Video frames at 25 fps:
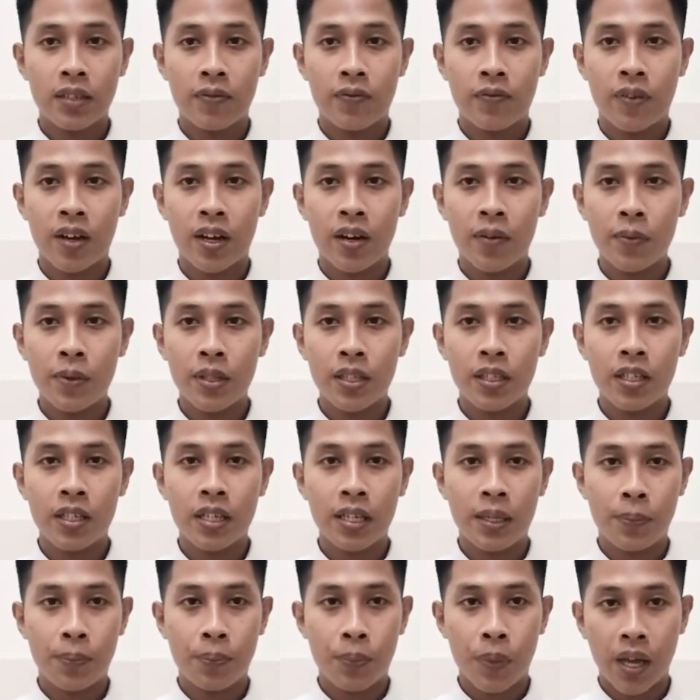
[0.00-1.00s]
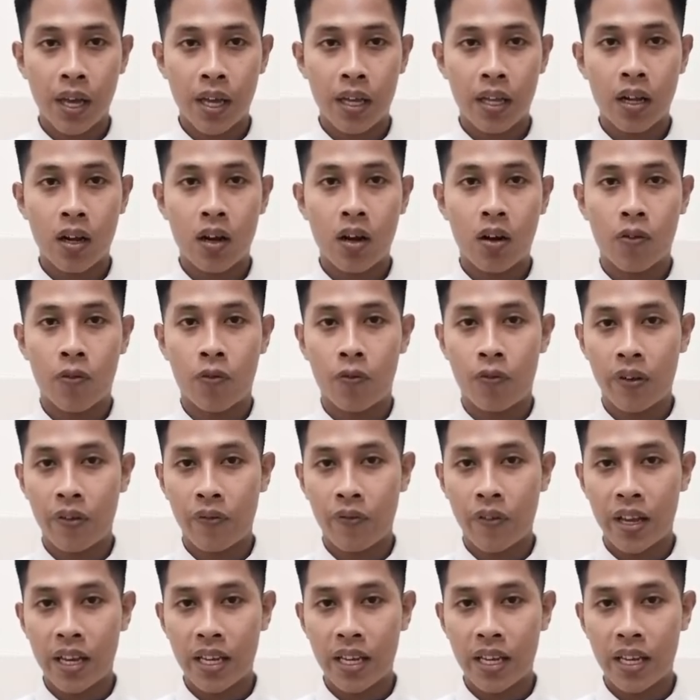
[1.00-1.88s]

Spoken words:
environmental impact of wave